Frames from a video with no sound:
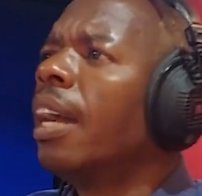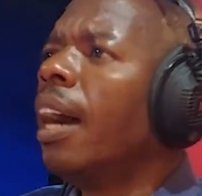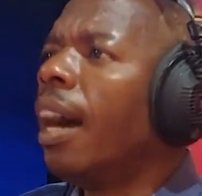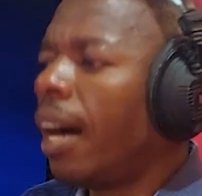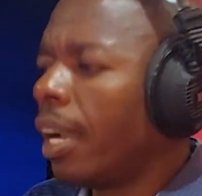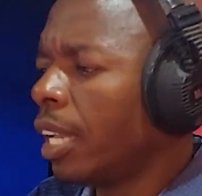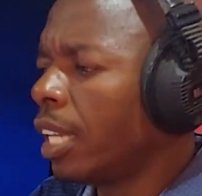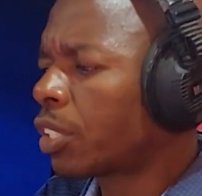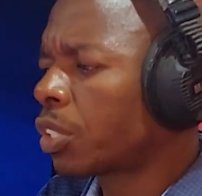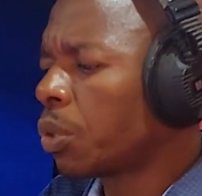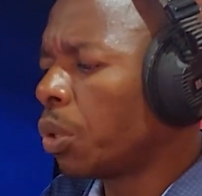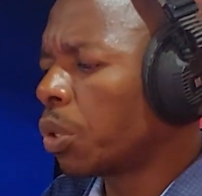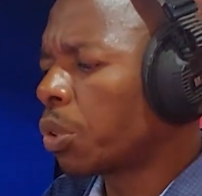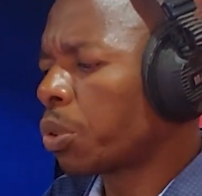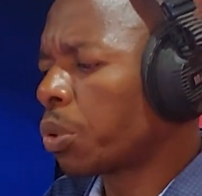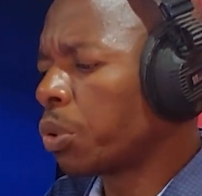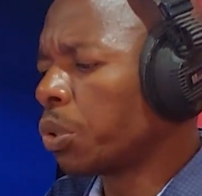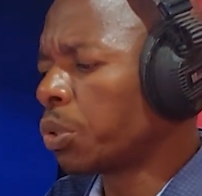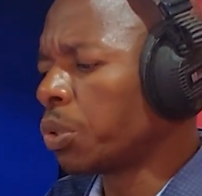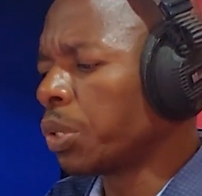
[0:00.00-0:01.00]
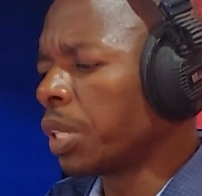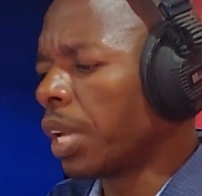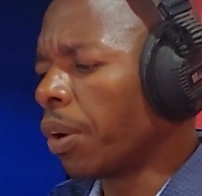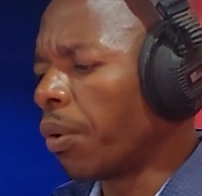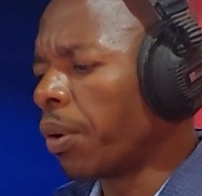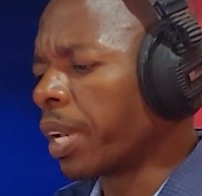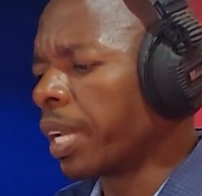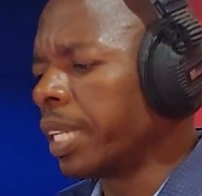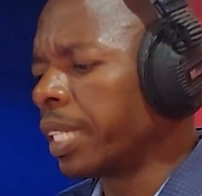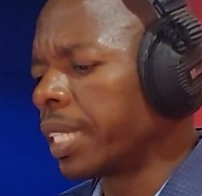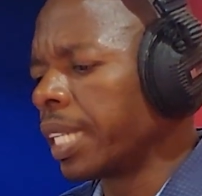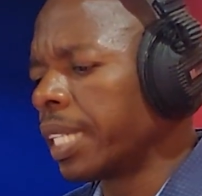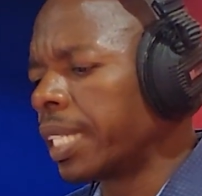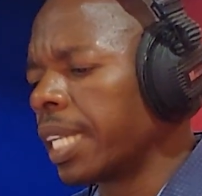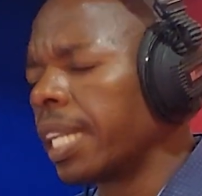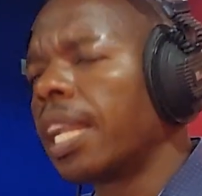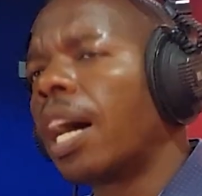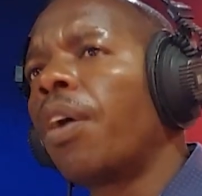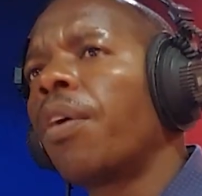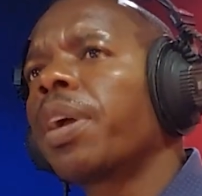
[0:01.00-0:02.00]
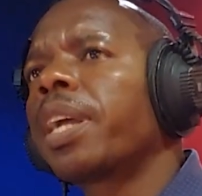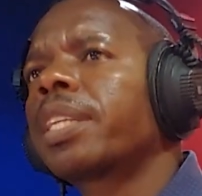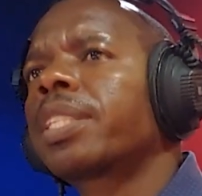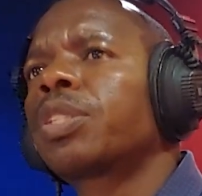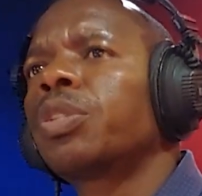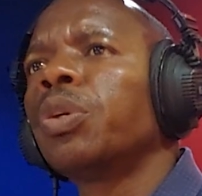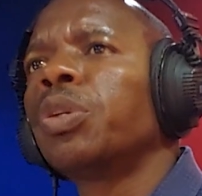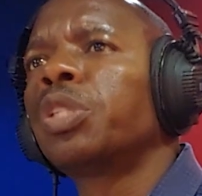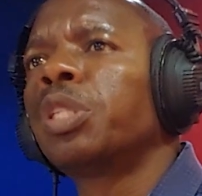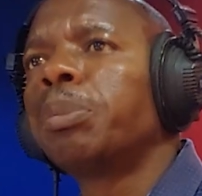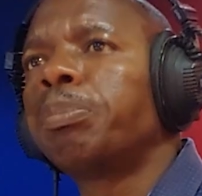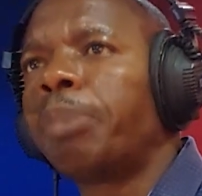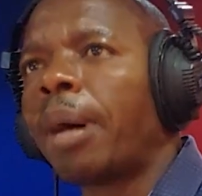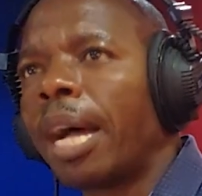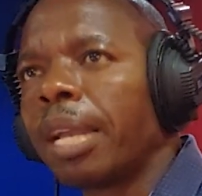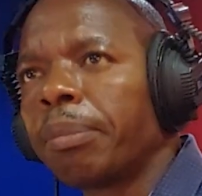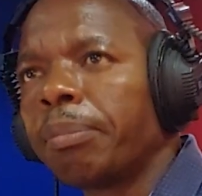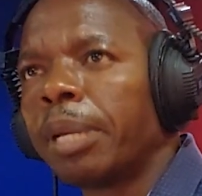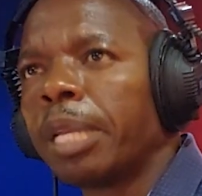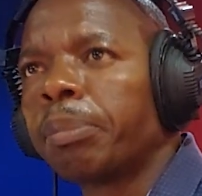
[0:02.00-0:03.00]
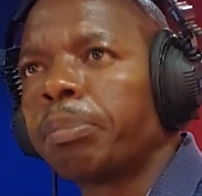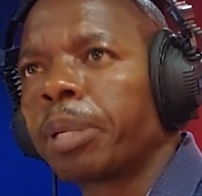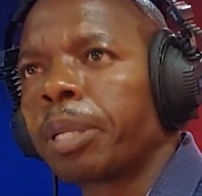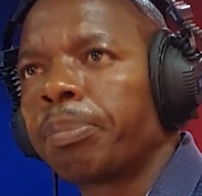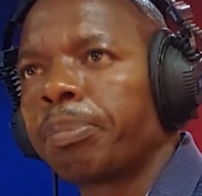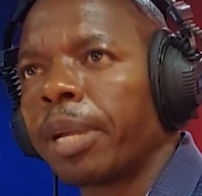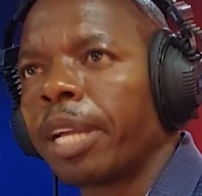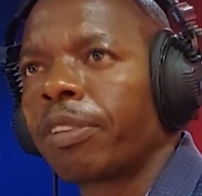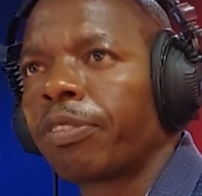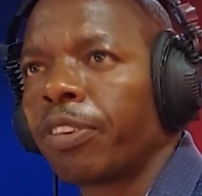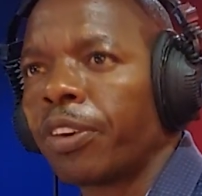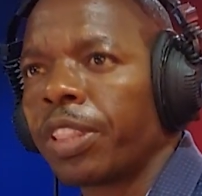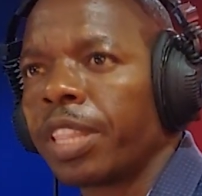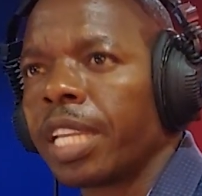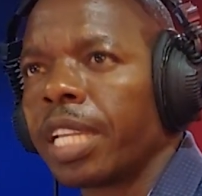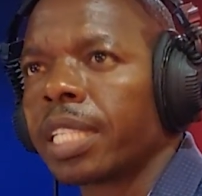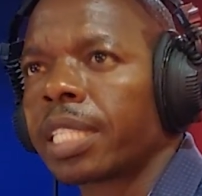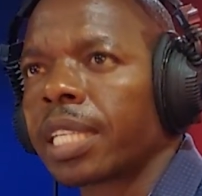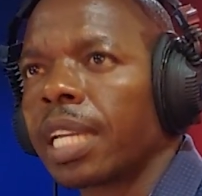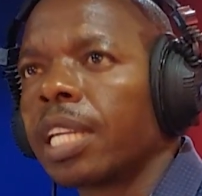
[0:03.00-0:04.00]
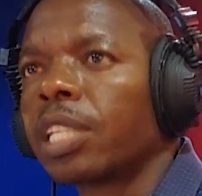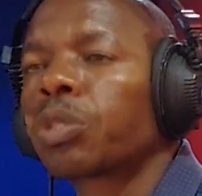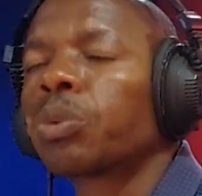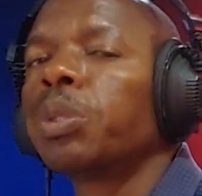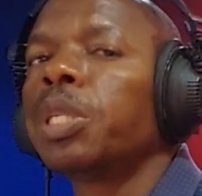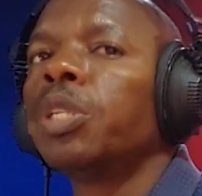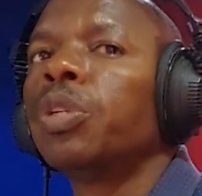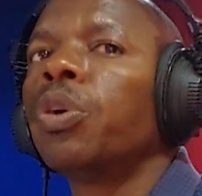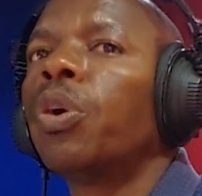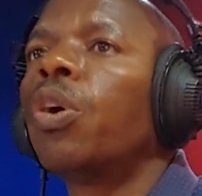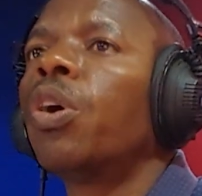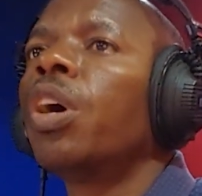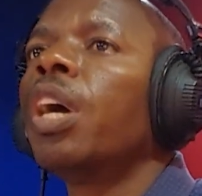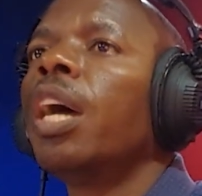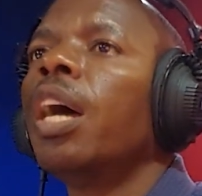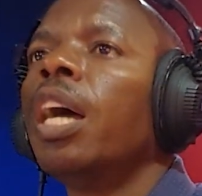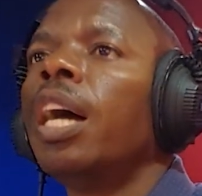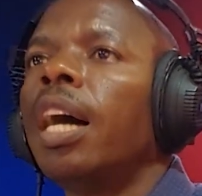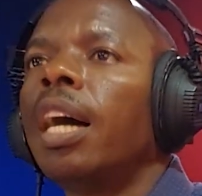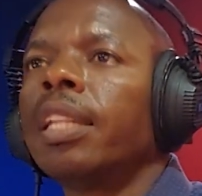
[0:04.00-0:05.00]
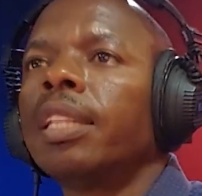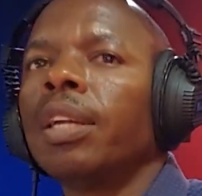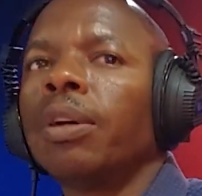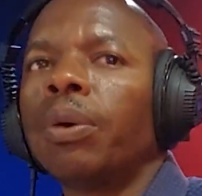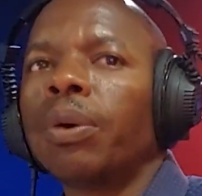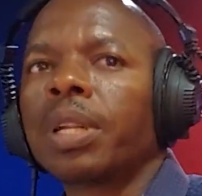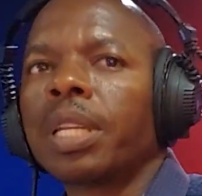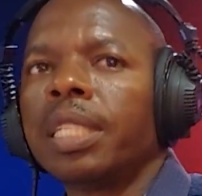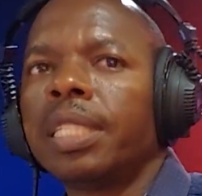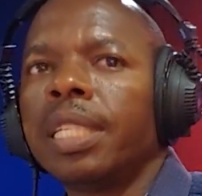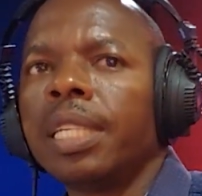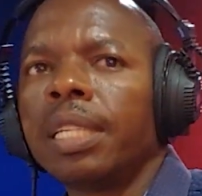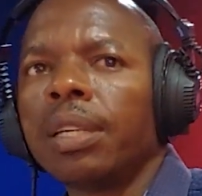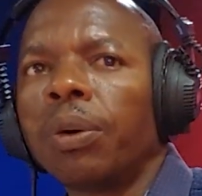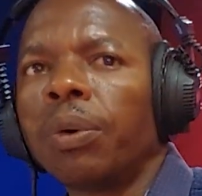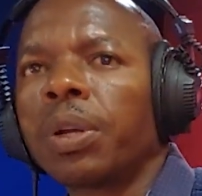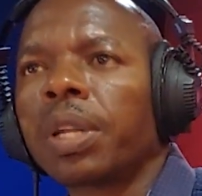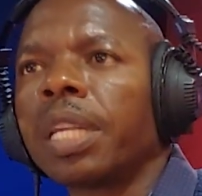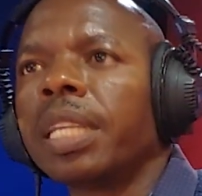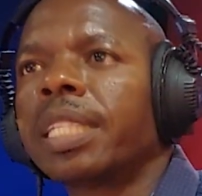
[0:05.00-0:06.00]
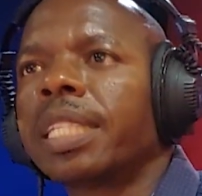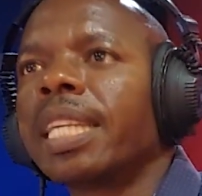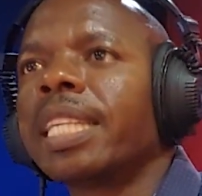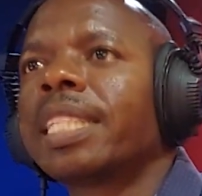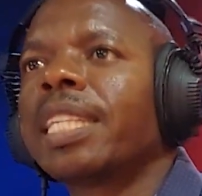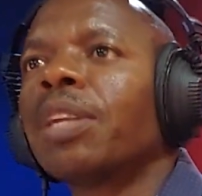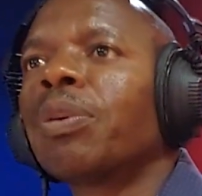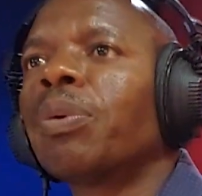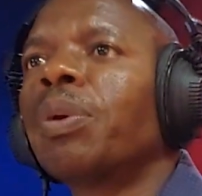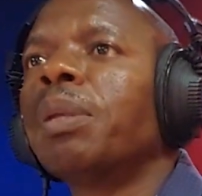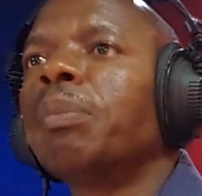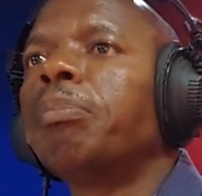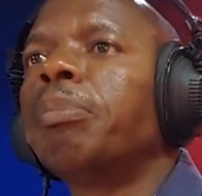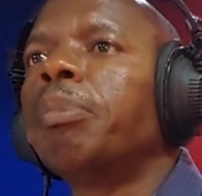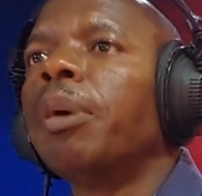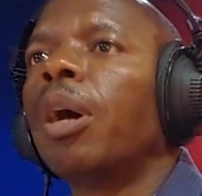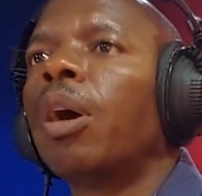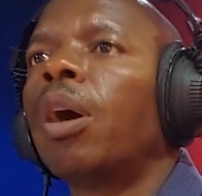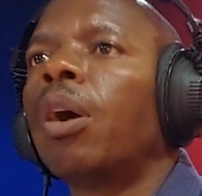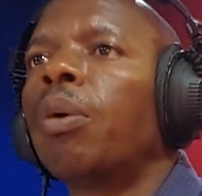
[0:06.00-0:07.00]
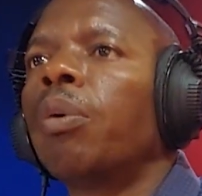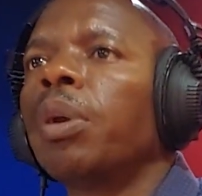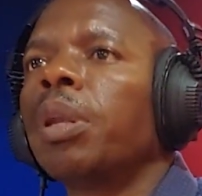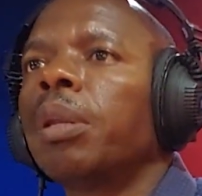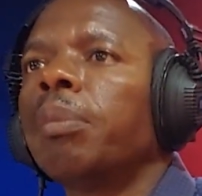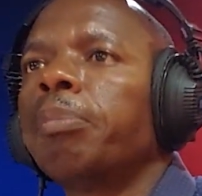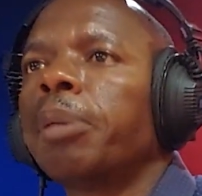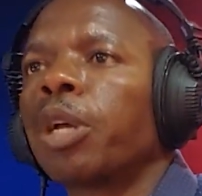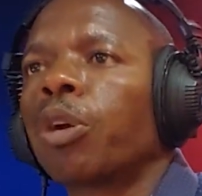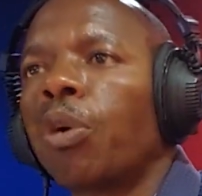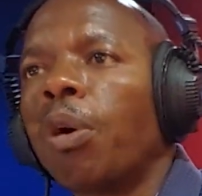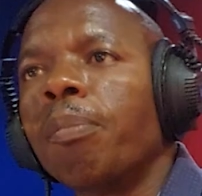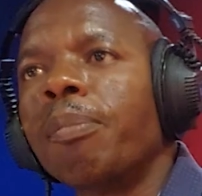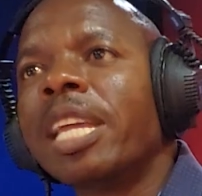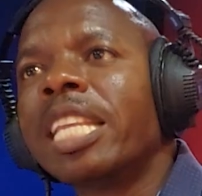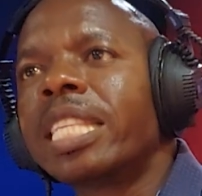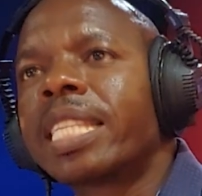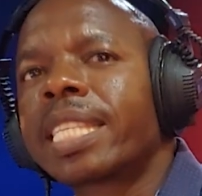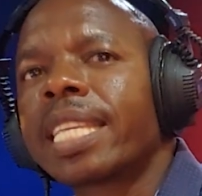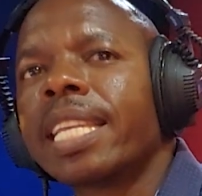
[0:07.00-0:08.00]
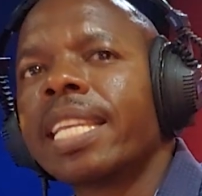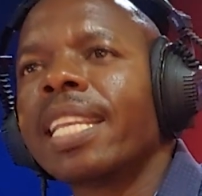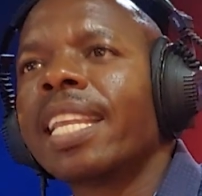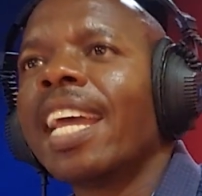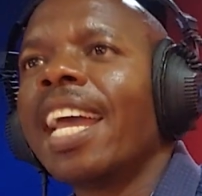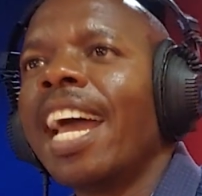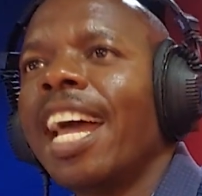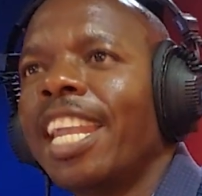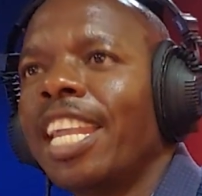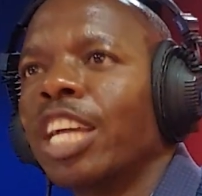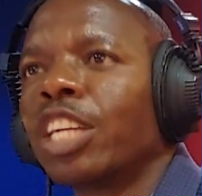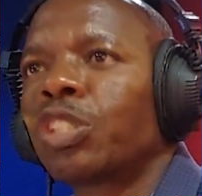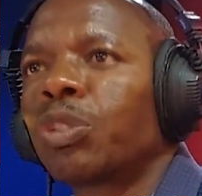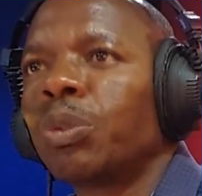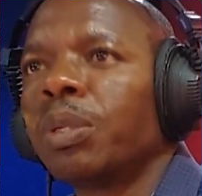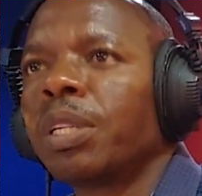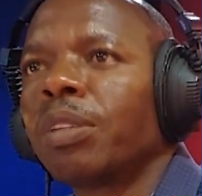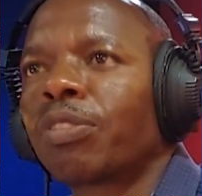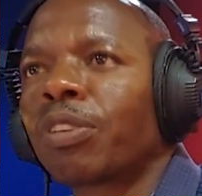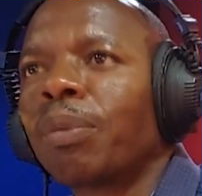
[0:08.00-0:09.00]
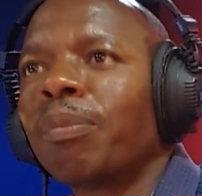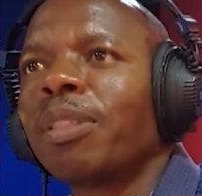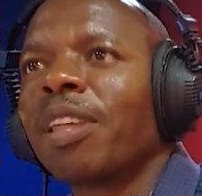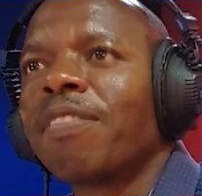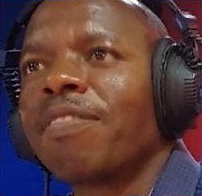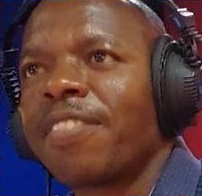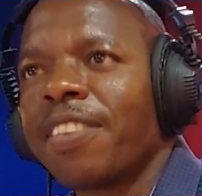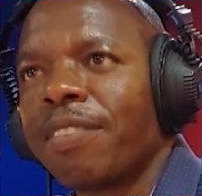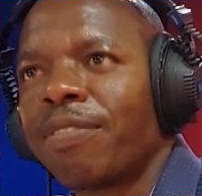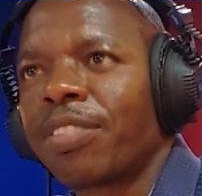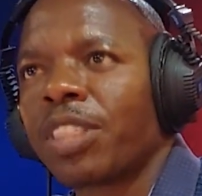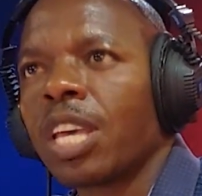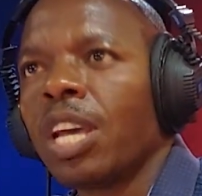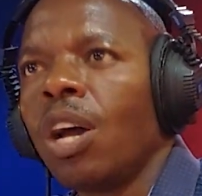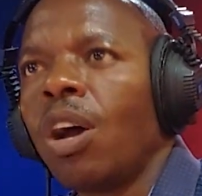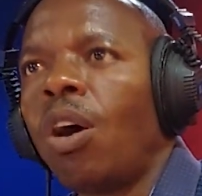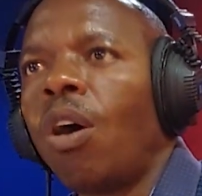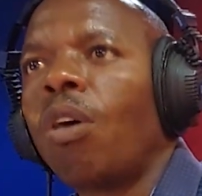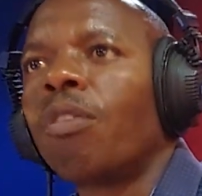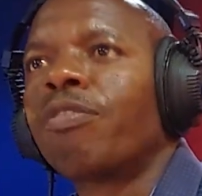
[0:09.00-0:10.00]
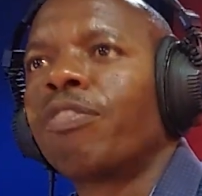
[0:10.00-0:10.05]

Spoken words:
let's go through to the orientation. How has your department prepared for this? As we know, the orientation will be commencing next week from the 5th of